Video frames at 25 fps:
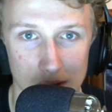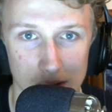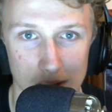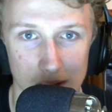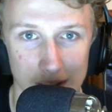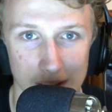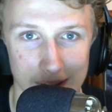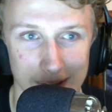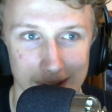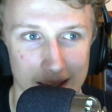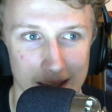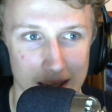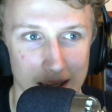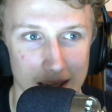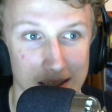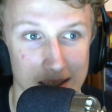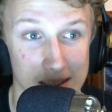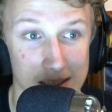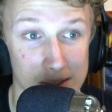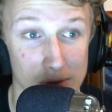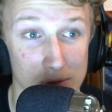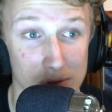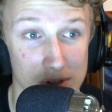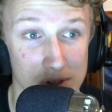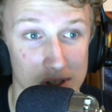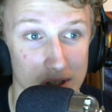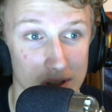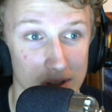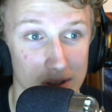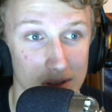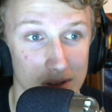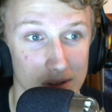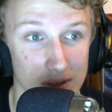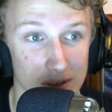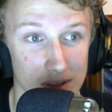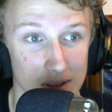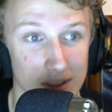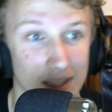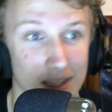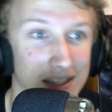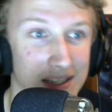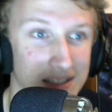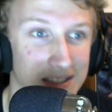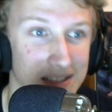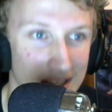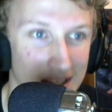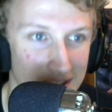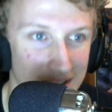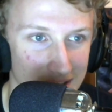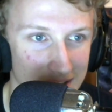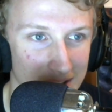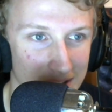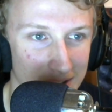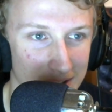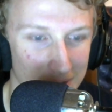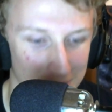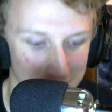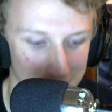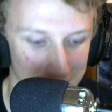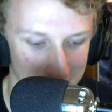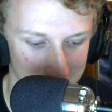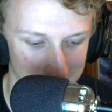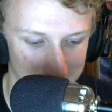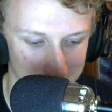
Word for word: Uh, Andy also, Cole. Yes, Andy Cole. Yeah,